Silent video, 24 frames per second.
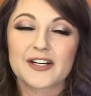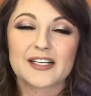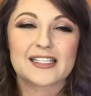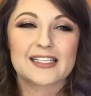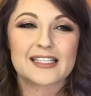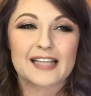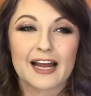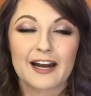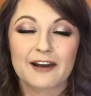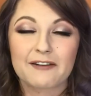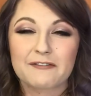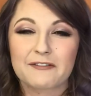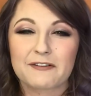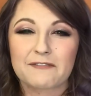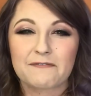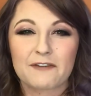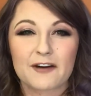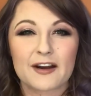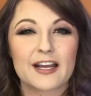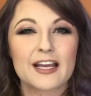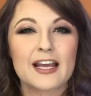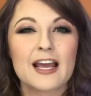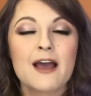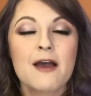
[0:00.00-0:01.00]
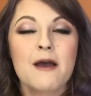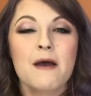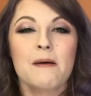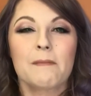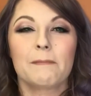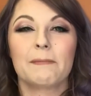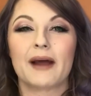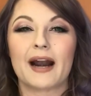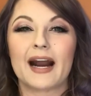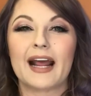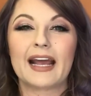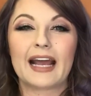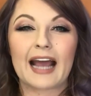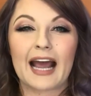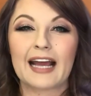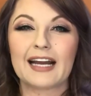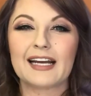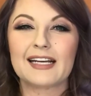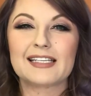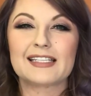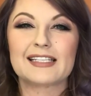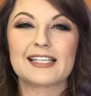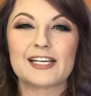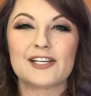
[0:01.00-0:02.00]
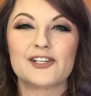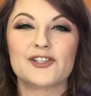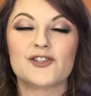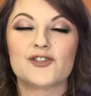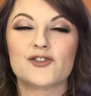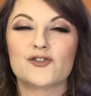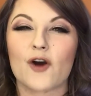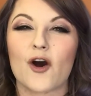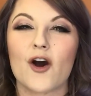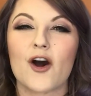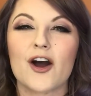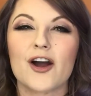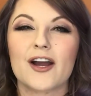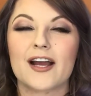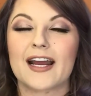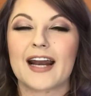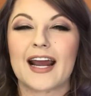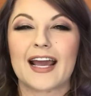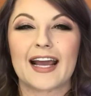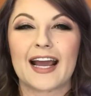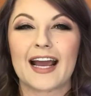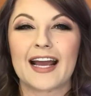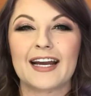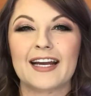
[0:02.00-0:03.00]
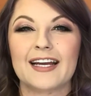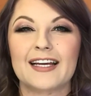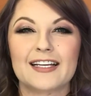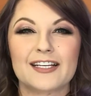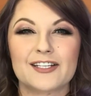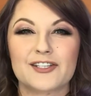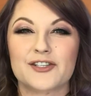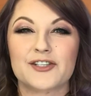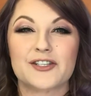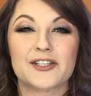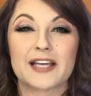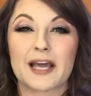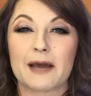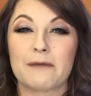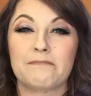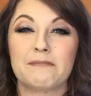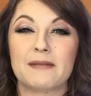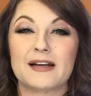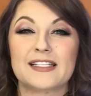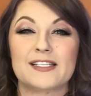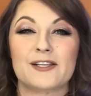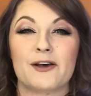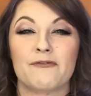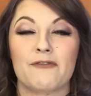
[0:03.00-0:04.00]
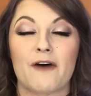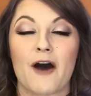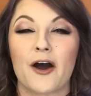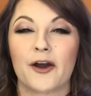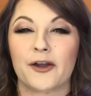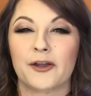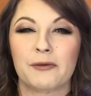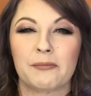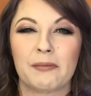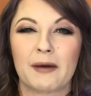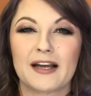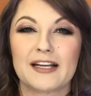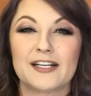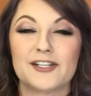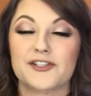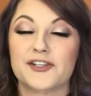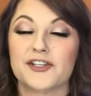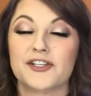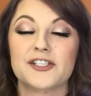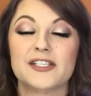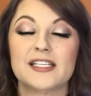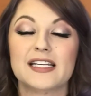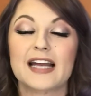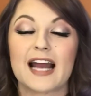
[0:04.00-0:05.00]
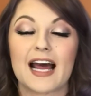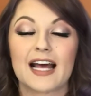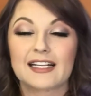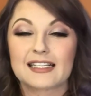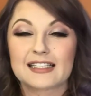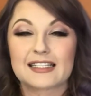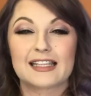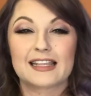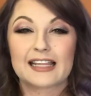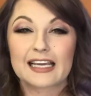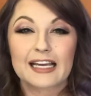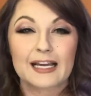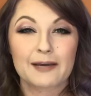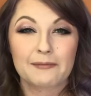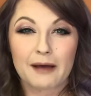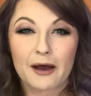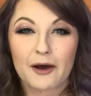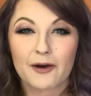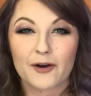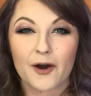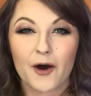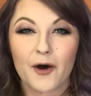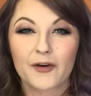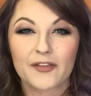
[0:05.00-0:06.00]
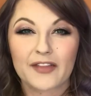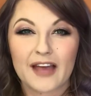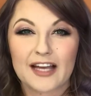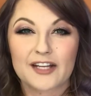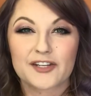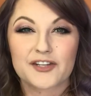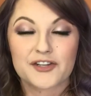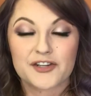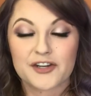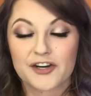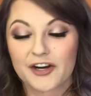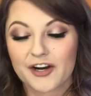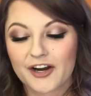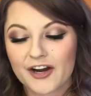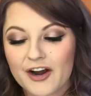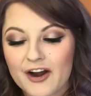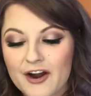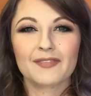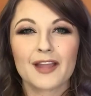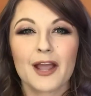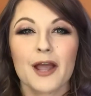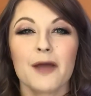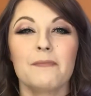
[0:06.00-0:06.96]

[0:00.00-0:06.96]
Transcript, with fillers: It's not even funny, but I kind of stay strong and I kind of just kept myself occupied just to not think about all that sugar.